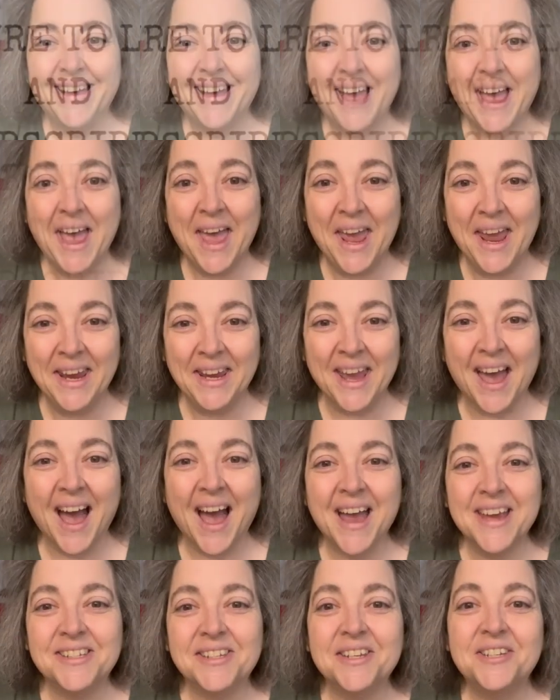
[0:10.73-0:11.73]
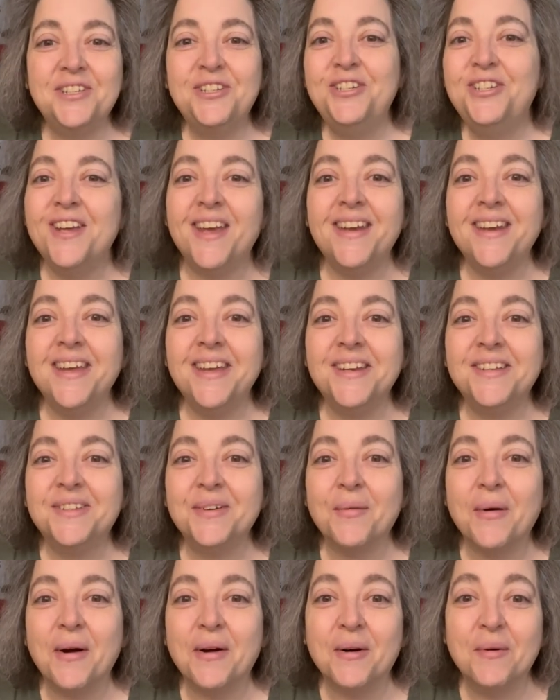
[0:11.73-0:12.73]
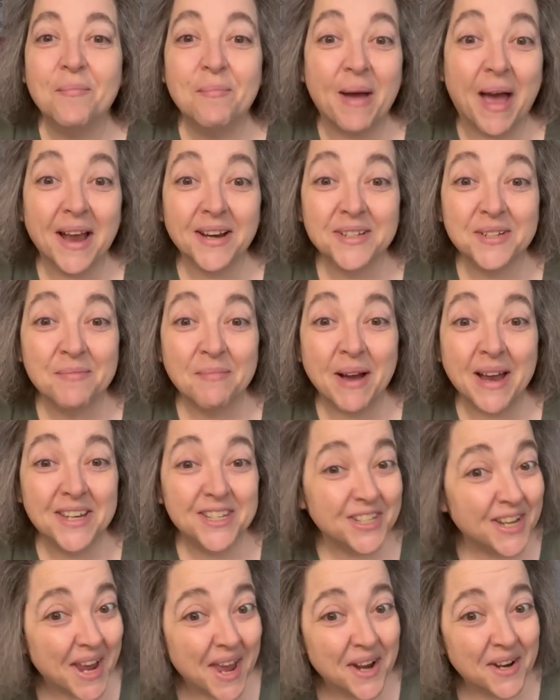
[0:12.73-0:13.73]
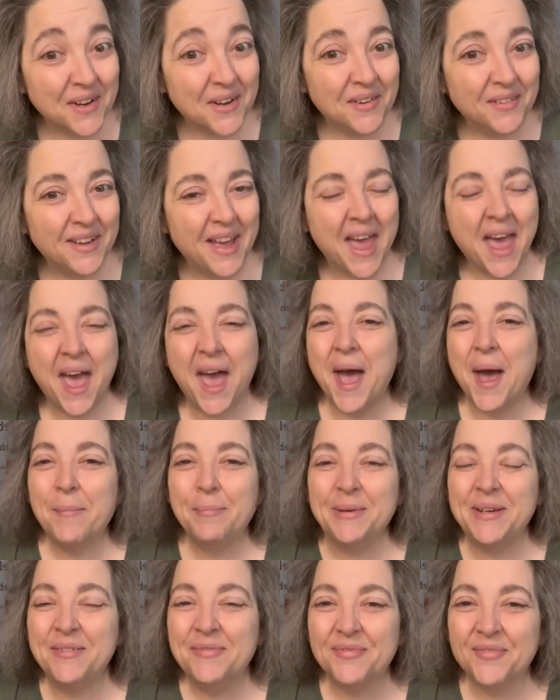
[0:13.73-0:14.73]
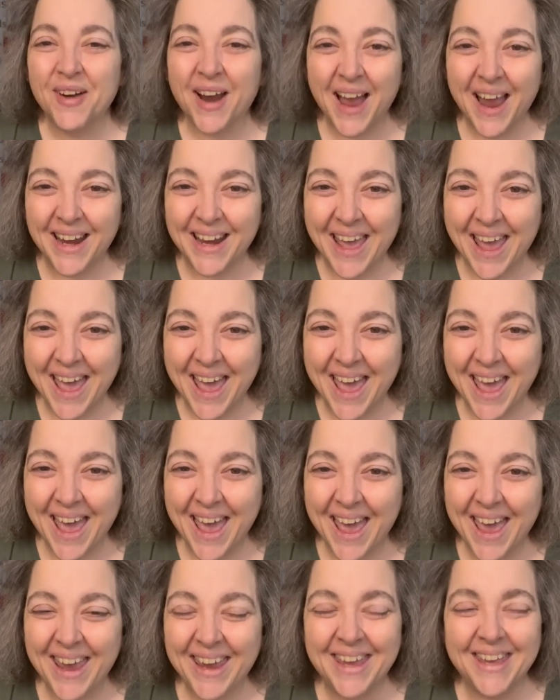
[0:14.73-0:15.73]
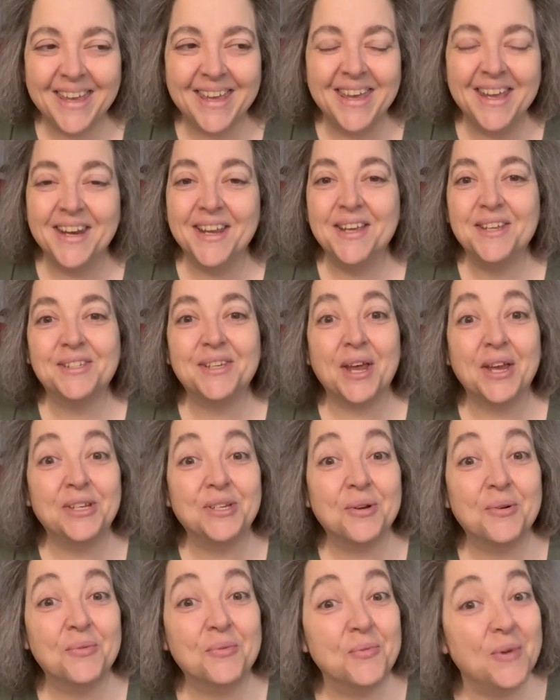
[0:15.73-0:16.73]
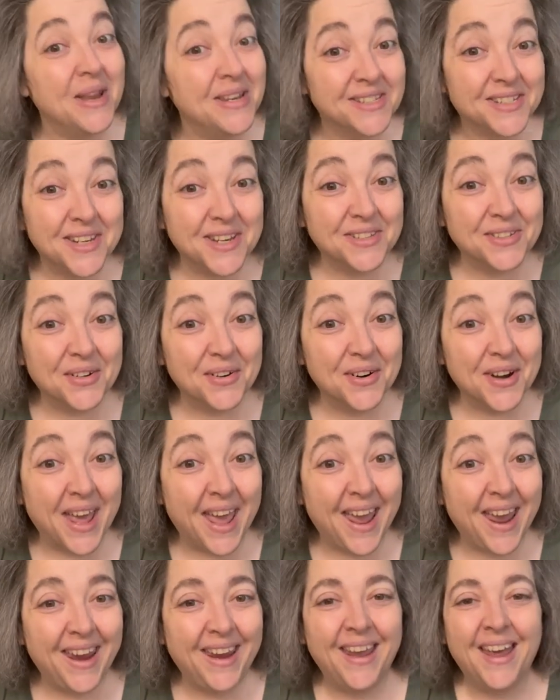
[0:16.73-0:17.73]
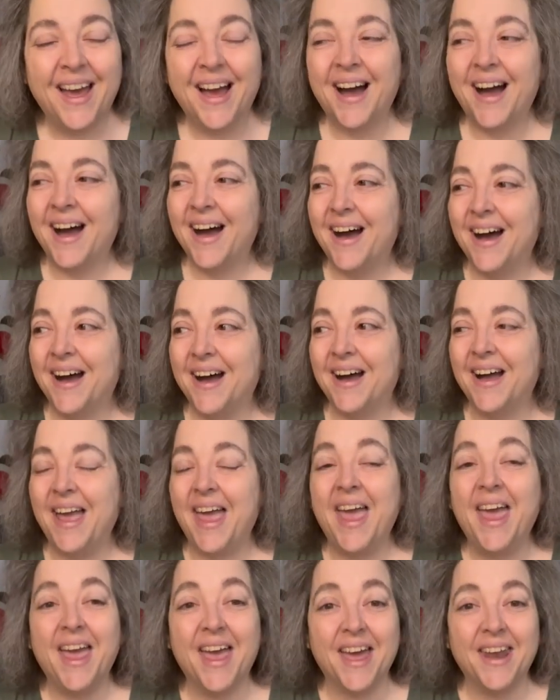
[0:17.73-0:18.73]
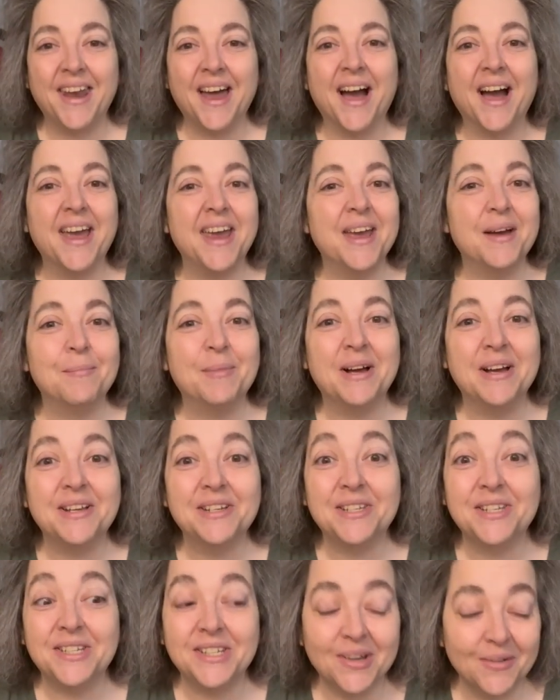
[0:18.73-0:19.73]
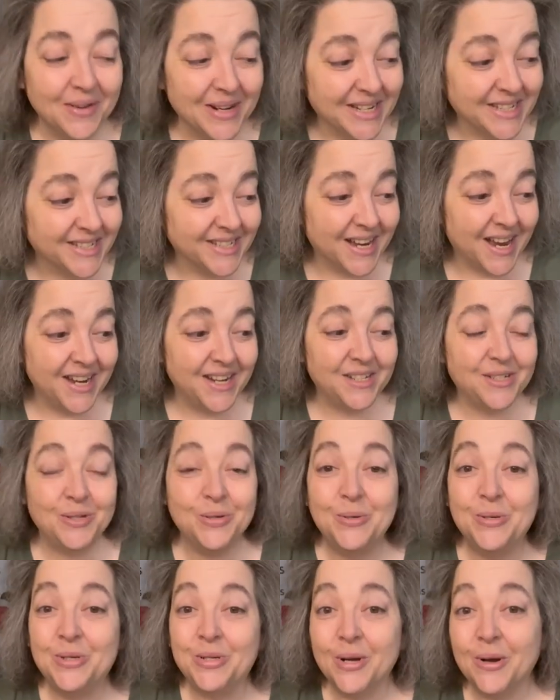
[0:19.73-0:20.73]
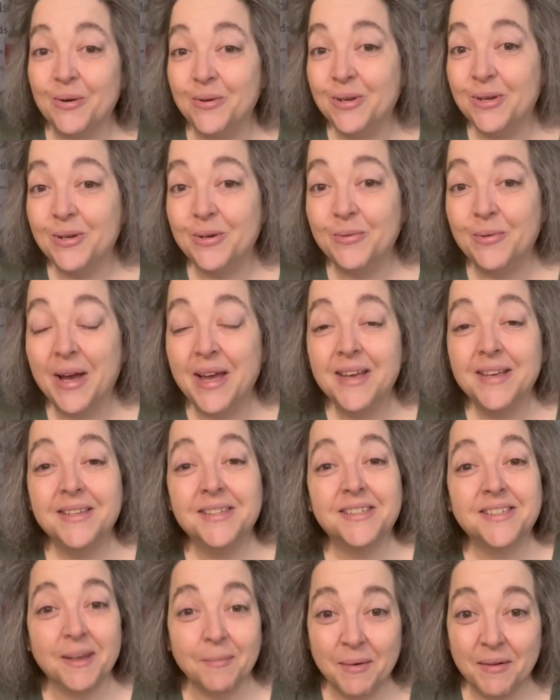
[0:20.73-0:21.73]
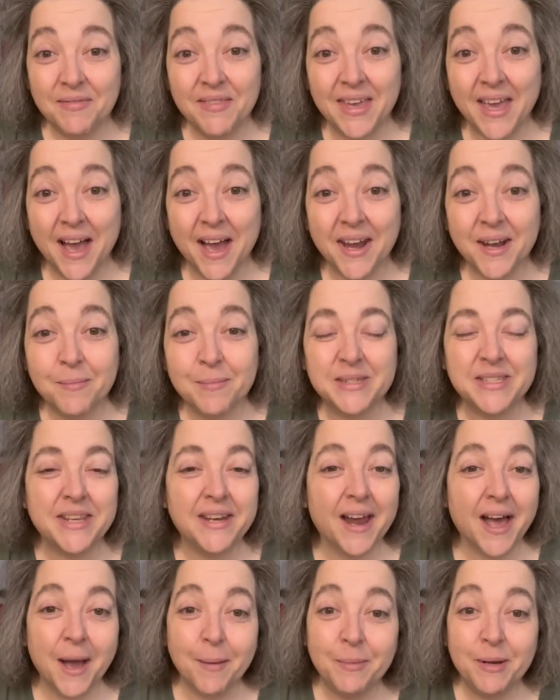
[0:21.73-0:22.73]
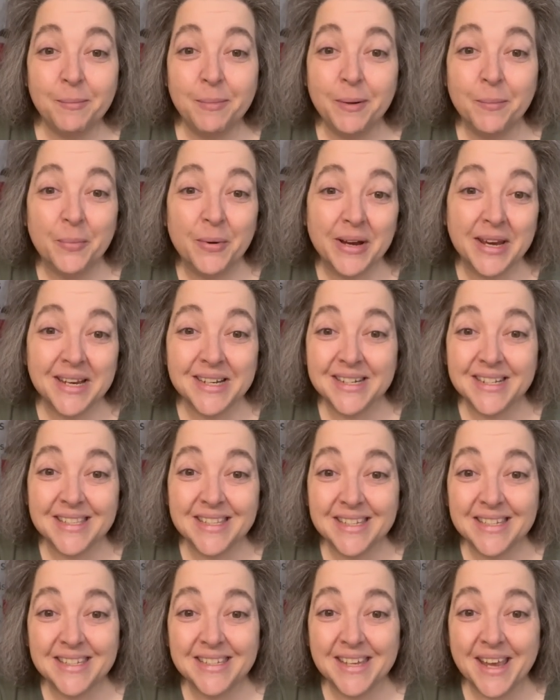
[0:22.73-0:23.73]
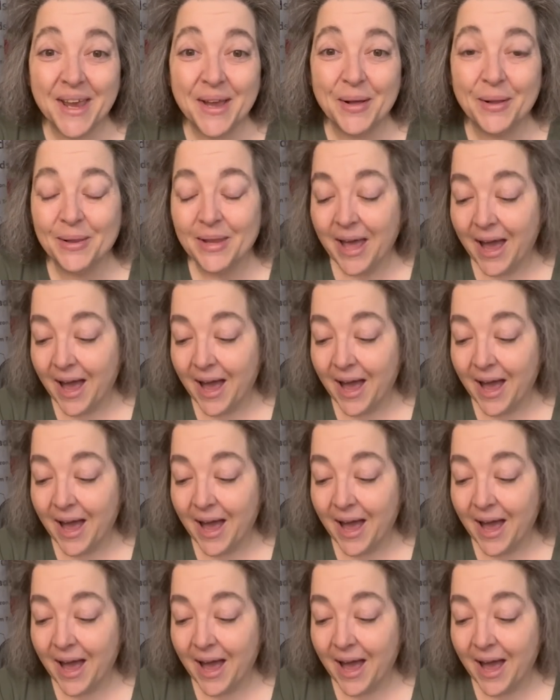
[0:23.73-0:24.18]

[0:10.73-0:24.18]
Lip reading: Hey guys, it's Jennings and welcome back to my channel. Happy Friday! It is Twin Sister Day and I am so excited to show you some of the items that I'm going to be bringing to this sale.